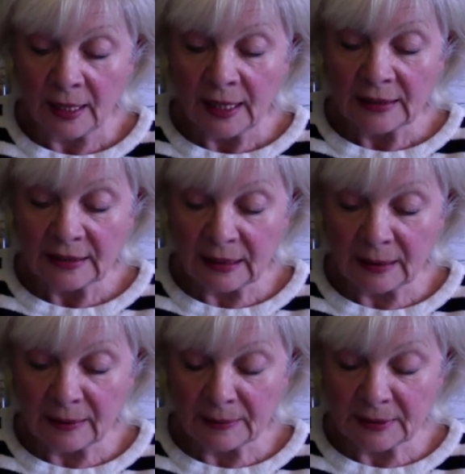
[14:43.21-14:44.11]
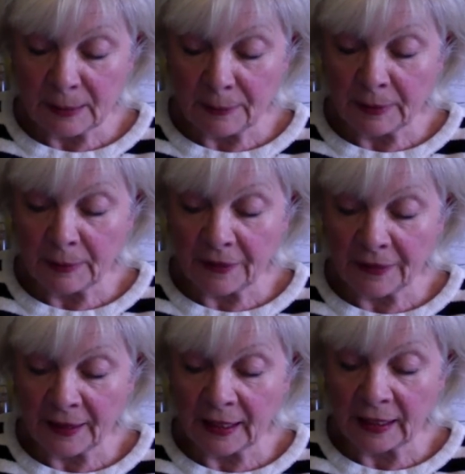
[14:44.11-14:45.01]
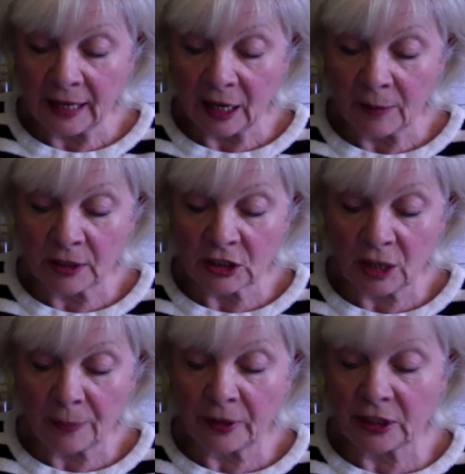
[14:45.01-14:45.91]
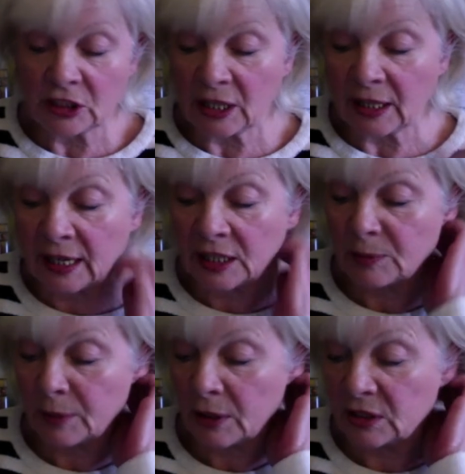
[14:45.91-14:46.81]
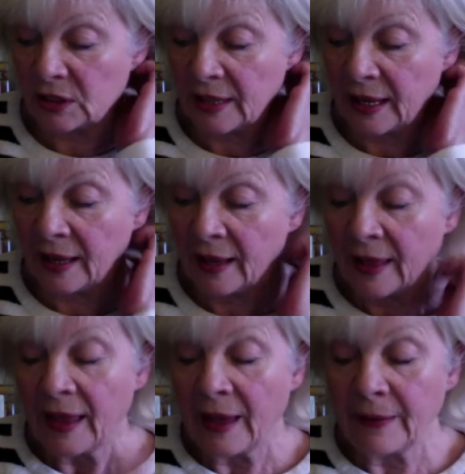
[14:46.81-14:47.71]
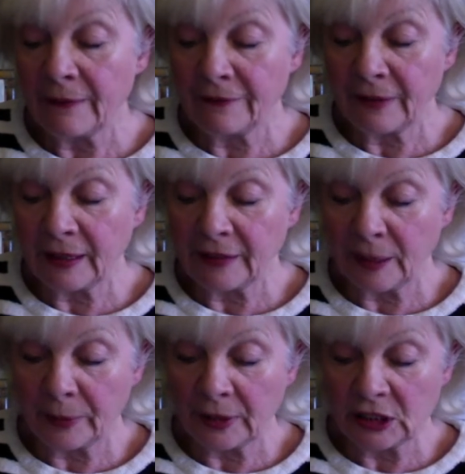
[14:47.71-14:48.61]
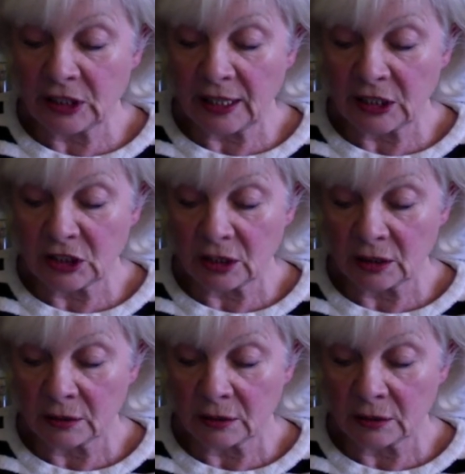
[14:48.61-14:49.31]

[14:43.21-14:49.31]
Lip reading: simply by thinking how much I appreciate each person there and then feeling the appreciation.